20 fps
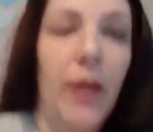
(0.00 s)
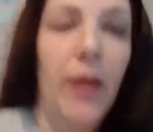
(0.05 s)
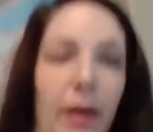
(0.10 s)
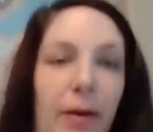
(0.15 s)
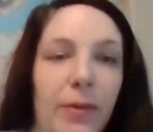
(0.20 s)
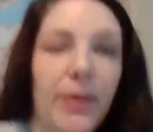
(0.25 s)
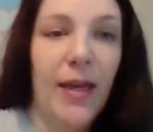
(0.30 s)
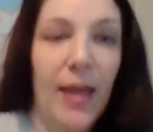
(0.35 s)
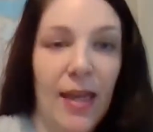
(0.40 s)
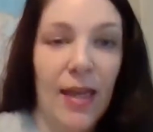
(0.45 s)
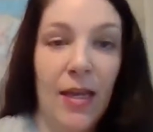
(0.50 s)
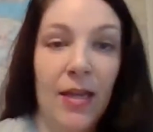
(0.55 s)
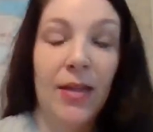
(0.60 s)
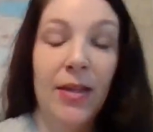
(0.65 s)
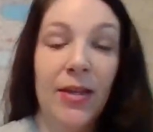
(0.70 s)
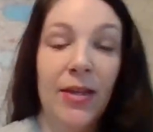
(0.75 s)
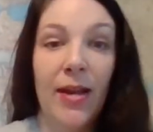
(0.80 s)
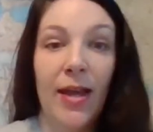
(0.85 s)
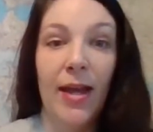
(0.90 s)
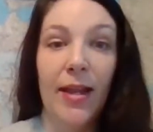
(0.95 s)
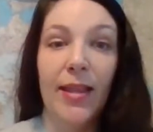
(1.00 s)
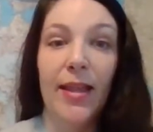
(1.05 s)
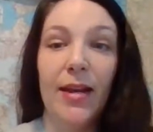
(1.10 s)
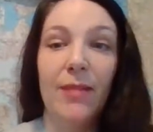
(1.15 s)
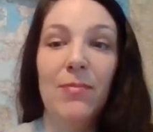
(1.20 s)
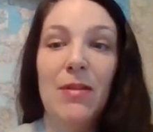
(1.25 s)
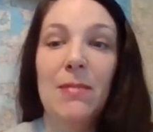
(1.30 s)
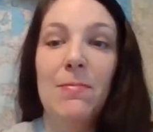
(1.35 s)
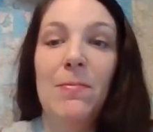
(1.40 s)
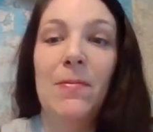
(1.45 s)
Okay, not a lot
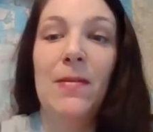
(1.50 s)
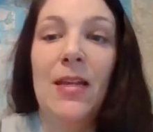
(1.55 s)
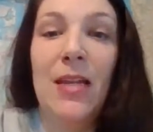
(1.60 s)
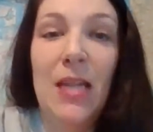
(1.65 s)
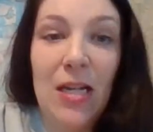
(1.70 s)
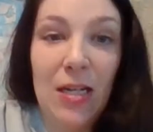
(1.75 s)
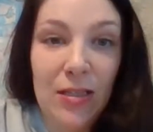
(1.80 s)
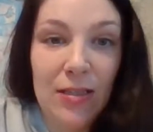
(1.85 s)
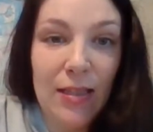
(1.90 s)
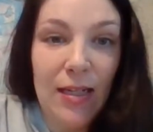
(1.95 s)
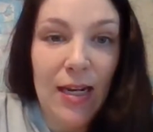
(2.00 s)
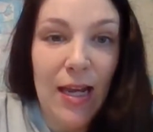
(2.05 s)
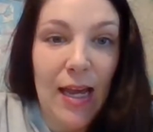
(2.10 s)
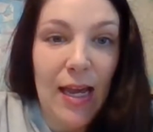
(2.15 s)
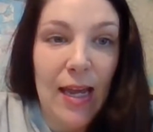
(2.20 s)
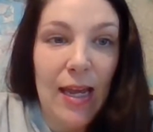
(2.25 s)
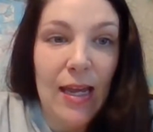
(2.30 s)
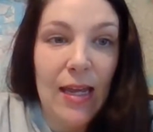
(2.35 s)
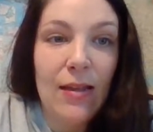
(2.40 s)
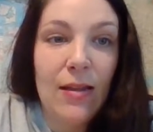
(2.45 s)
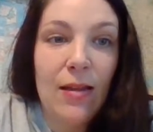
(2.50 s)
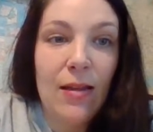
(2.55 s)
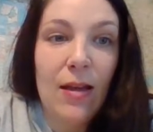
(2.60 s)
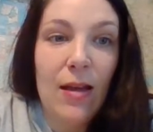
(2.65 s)
of people in here today.